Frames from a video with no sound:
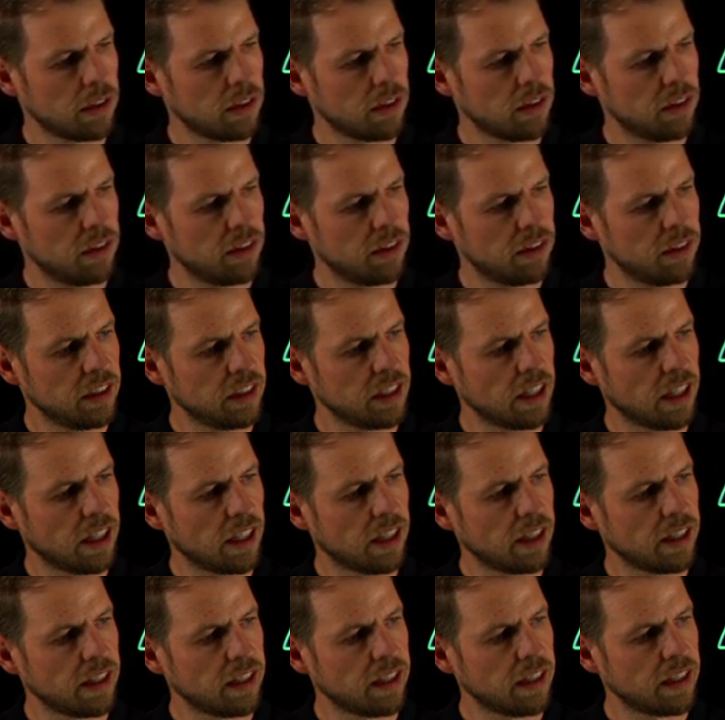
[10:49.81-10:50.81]
zi,
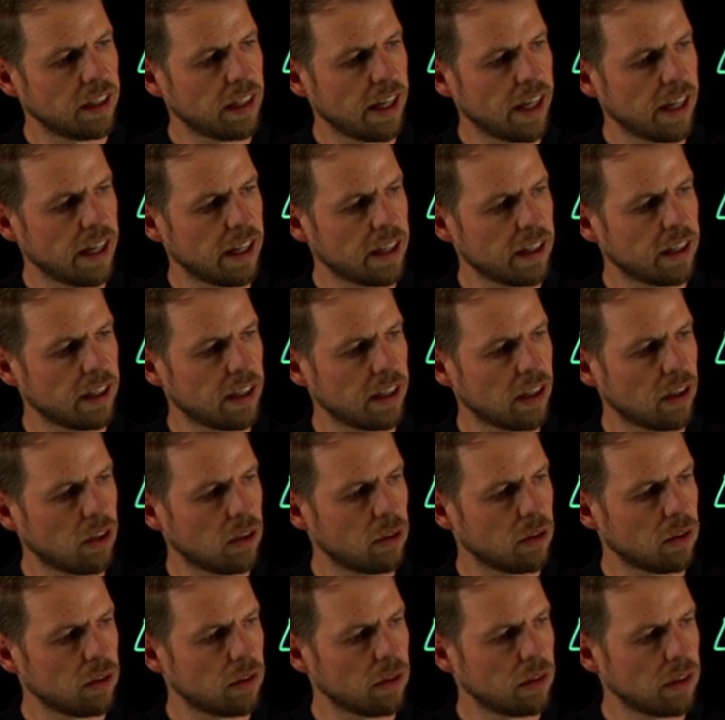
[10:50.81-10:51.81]
and
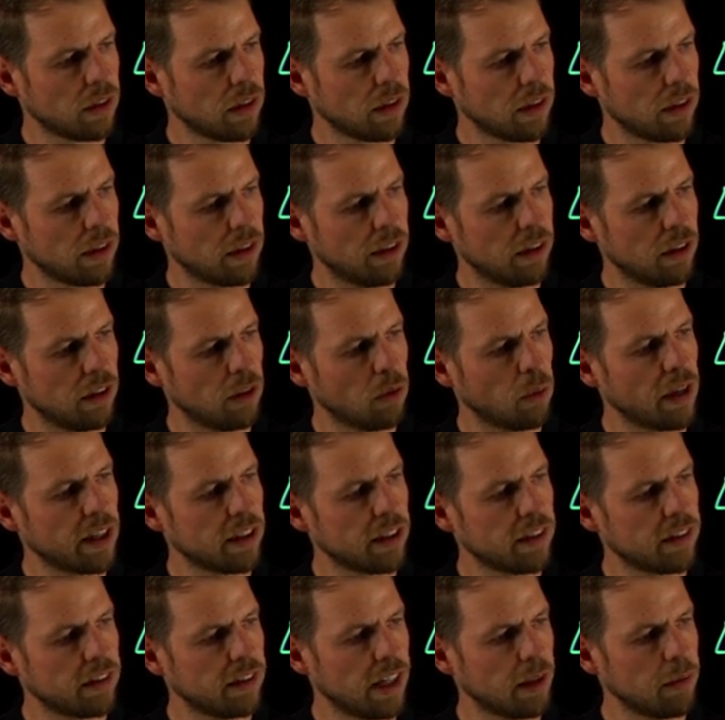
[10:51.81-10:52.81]
now the
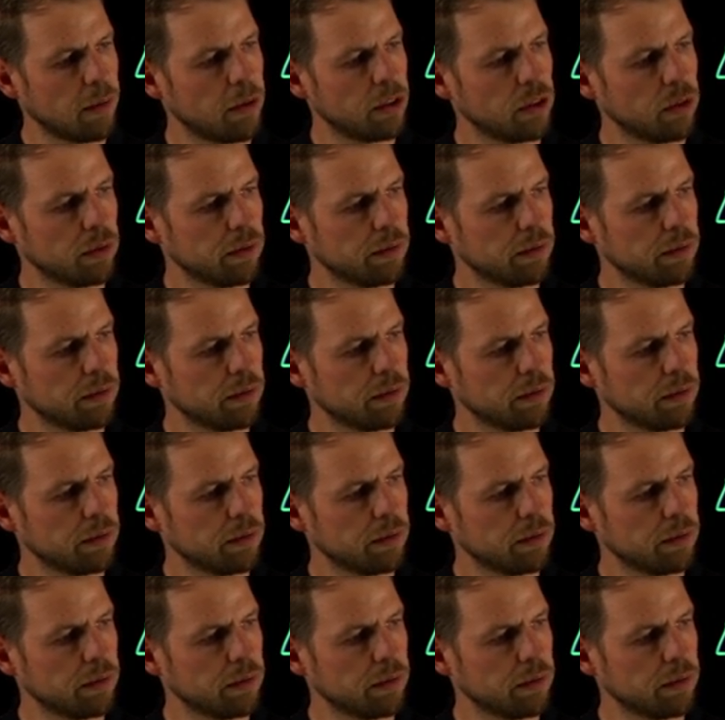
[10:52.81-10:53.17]
weights w.